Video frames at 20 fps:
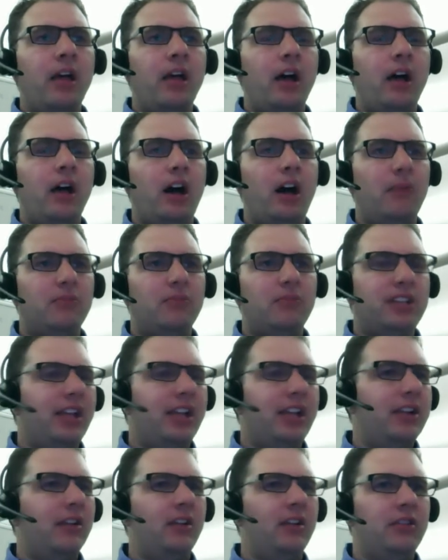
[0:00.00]
to
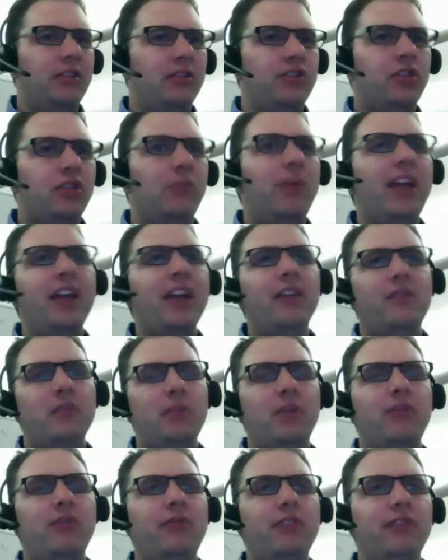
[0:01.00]
get a domain of
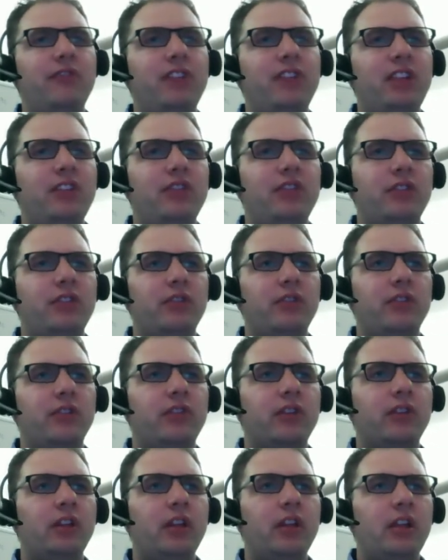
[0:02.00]
about 15
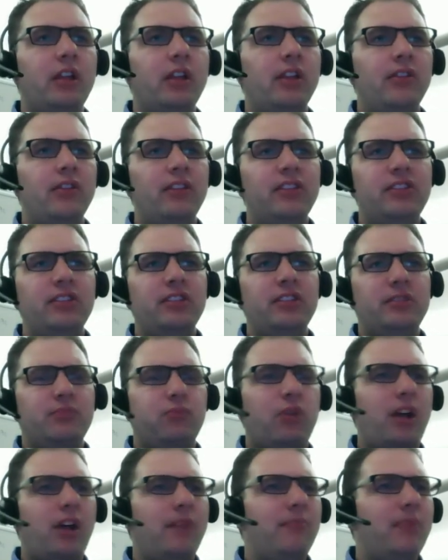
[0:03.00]
servers. This is
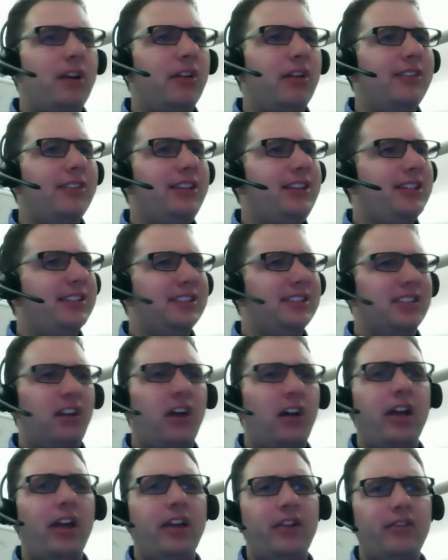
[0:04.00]
primarily
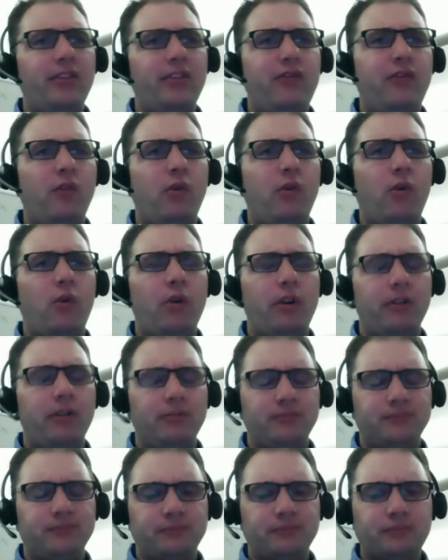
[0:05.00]
designed for
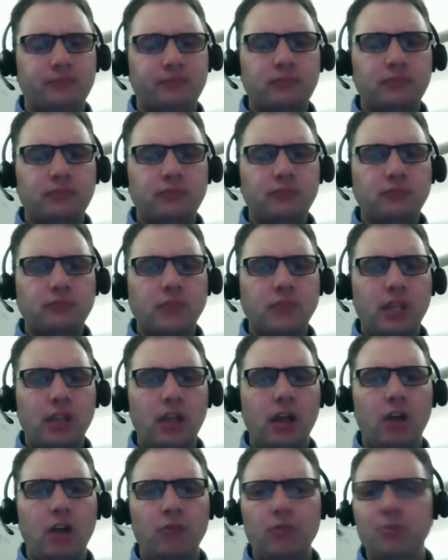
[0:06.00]

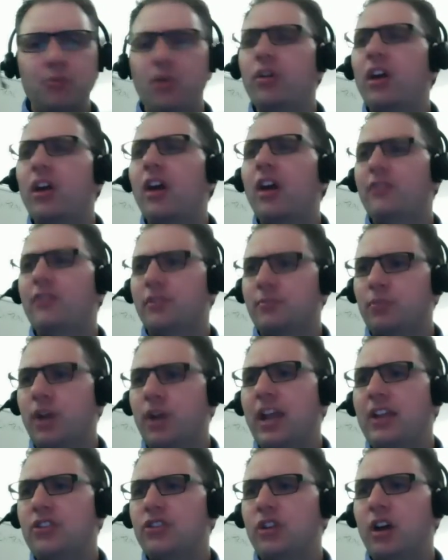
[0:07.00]
remote office,
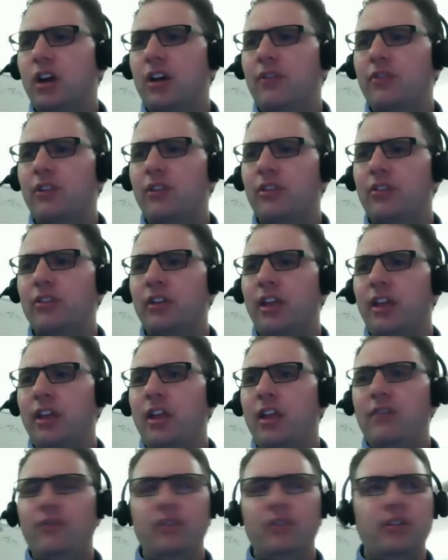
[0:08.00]
branch office,
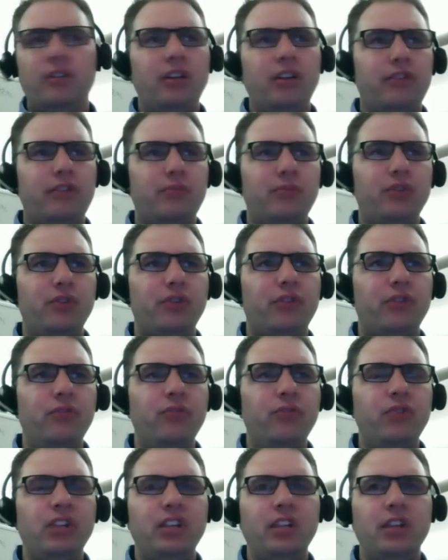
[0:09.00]
for customers
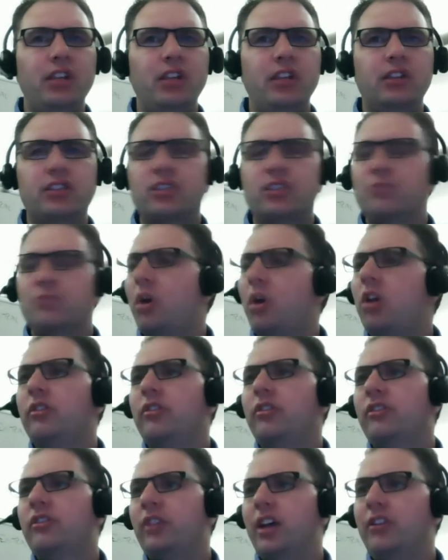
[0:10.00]
who need
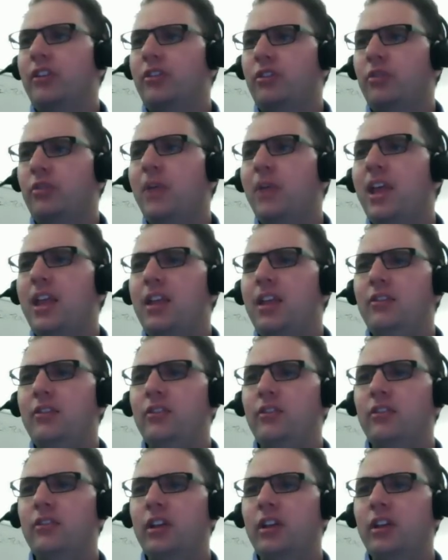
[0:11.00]
smaller size domains.